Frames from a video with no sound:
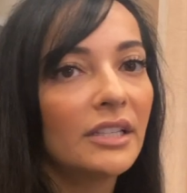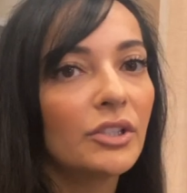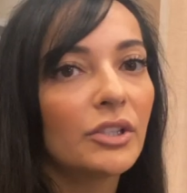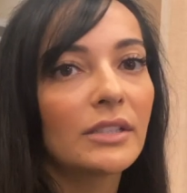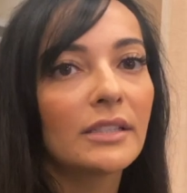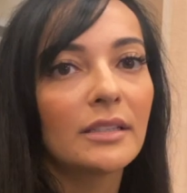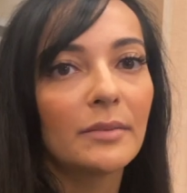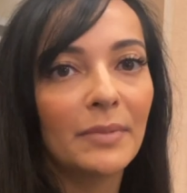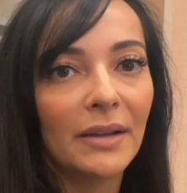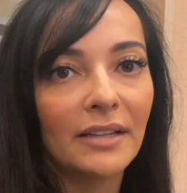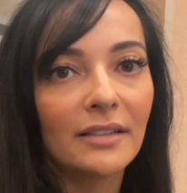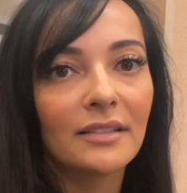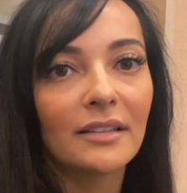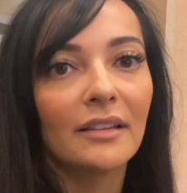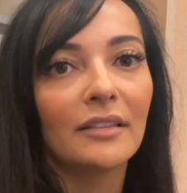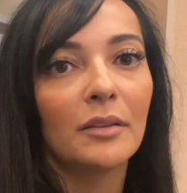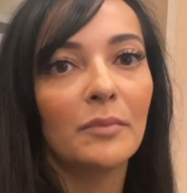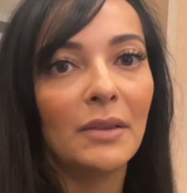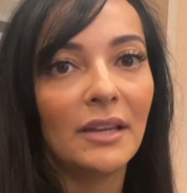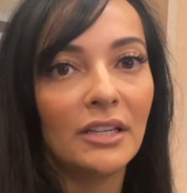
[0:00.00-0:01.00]
just depends on
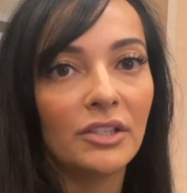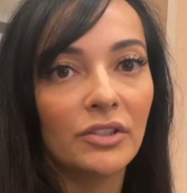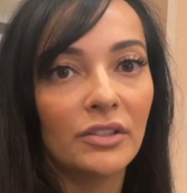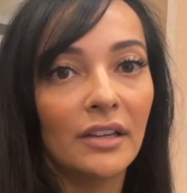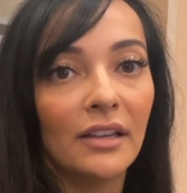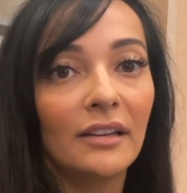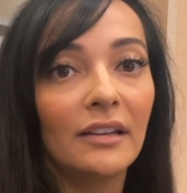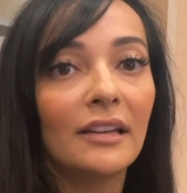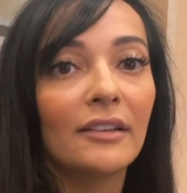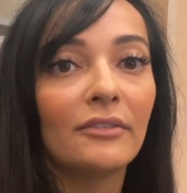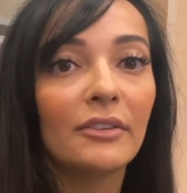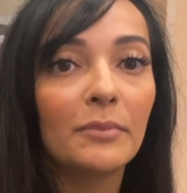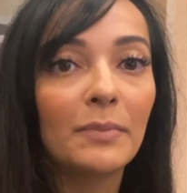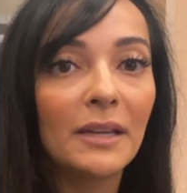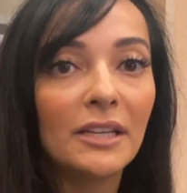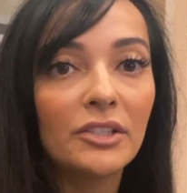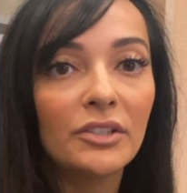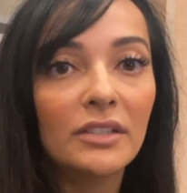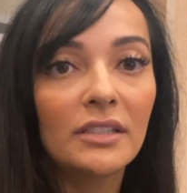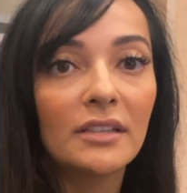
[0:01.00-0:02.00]
the patient. If a
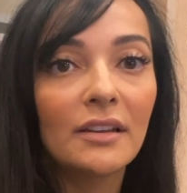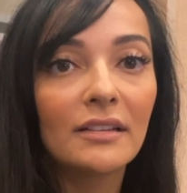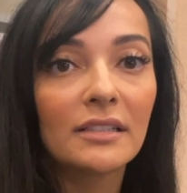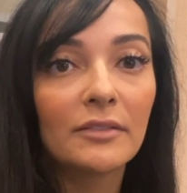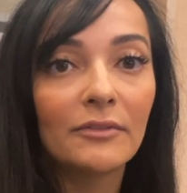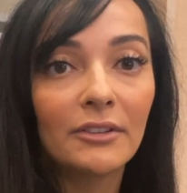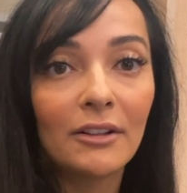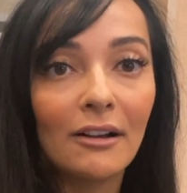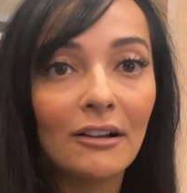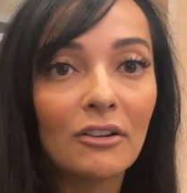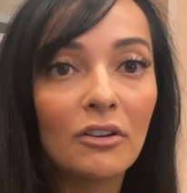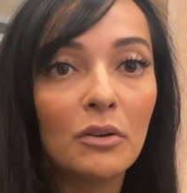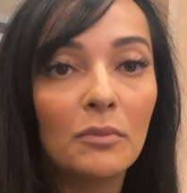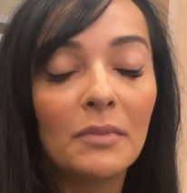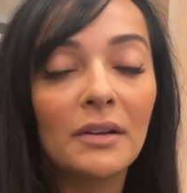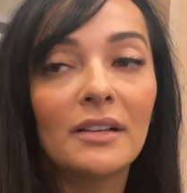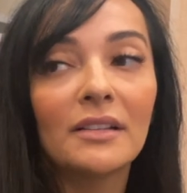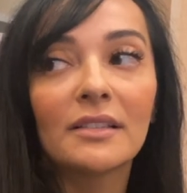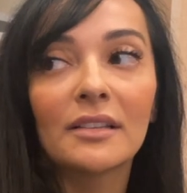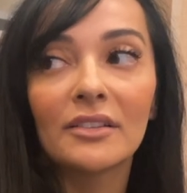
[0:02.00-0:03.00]
patient's
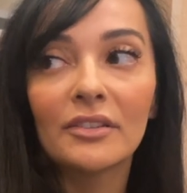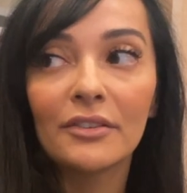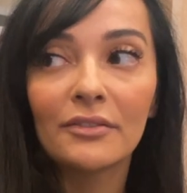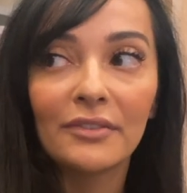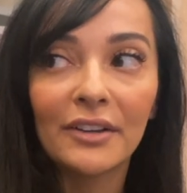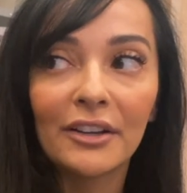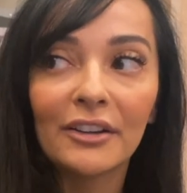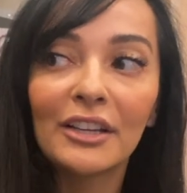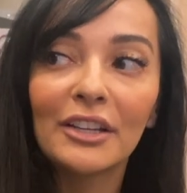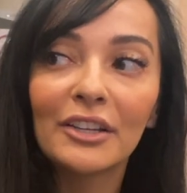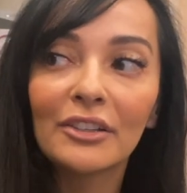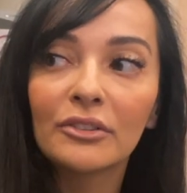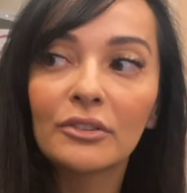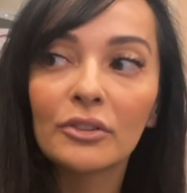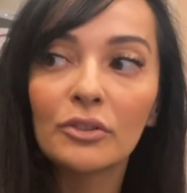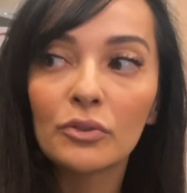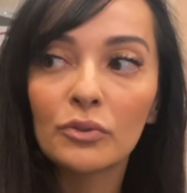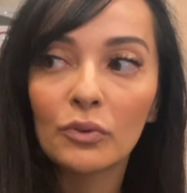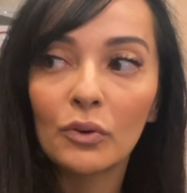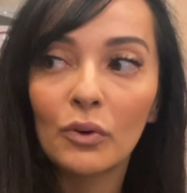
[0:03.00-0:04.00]
glaucoma is under very good
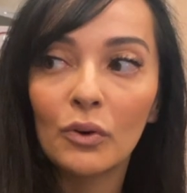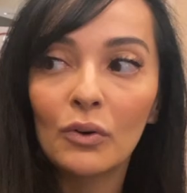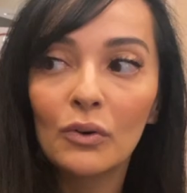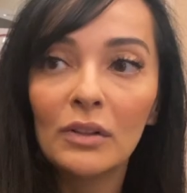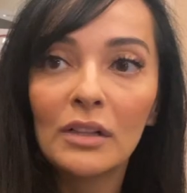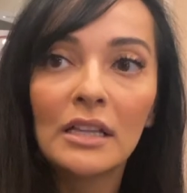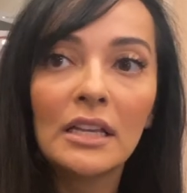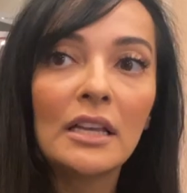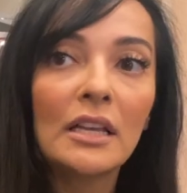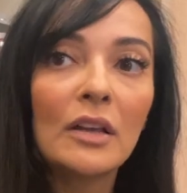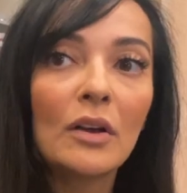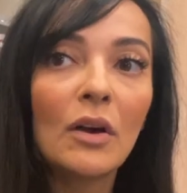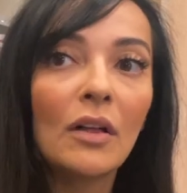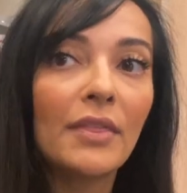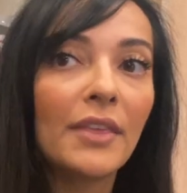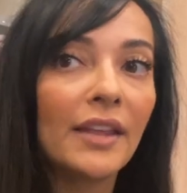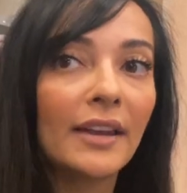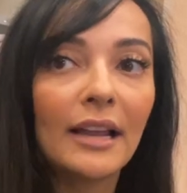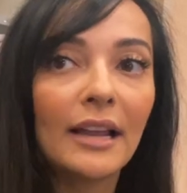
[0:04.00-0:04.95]
control, then